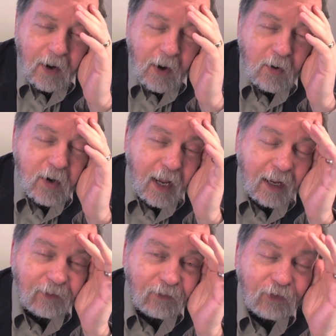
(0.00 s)

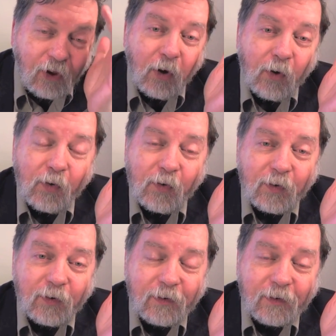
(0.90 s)
Okay, so
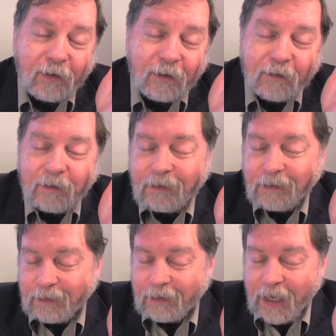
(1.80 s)

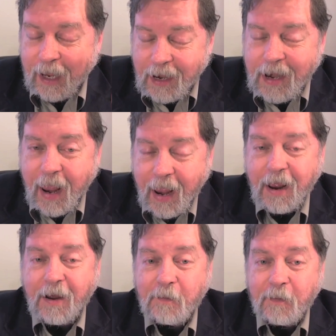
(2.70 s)
Ken
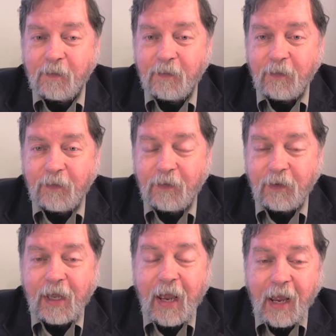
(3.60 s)
Ham,
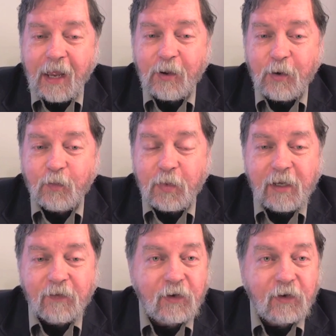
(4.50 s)
the guy who
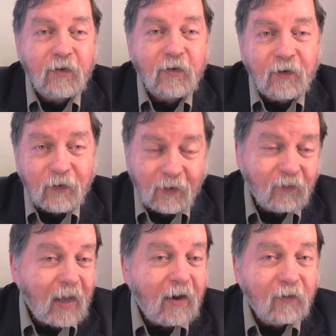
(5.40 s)
believes the Earth is
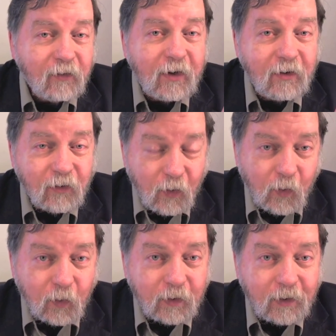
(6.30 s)
6,000 years
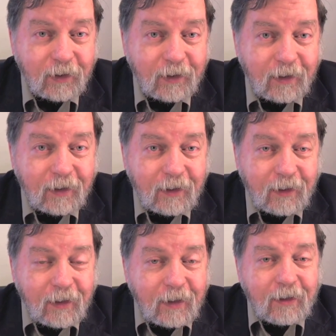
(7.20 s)
old,
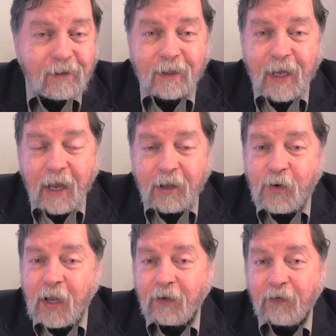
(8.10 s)
the guy
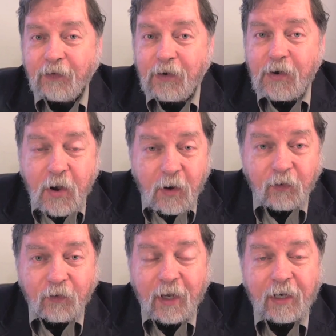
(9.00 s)
who has
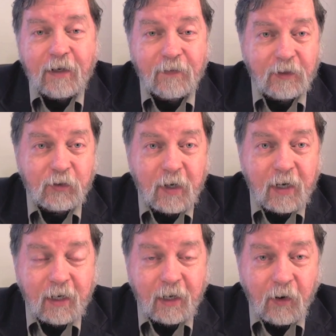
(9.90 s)
no scientific
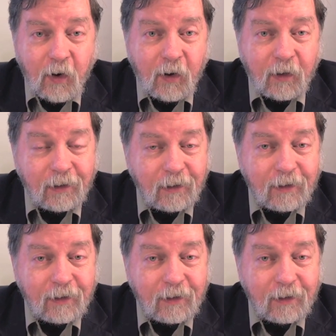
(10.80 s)
training at all,